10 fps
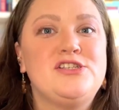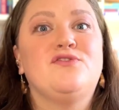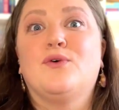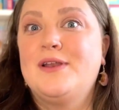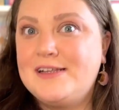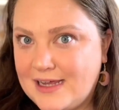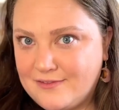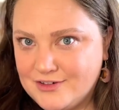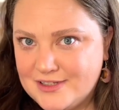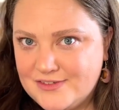So 4 days
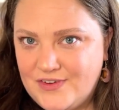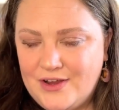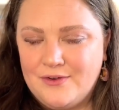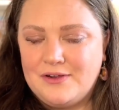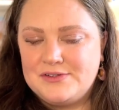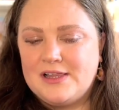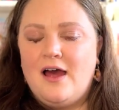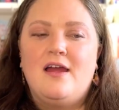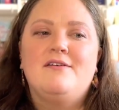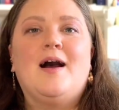after this video goes live,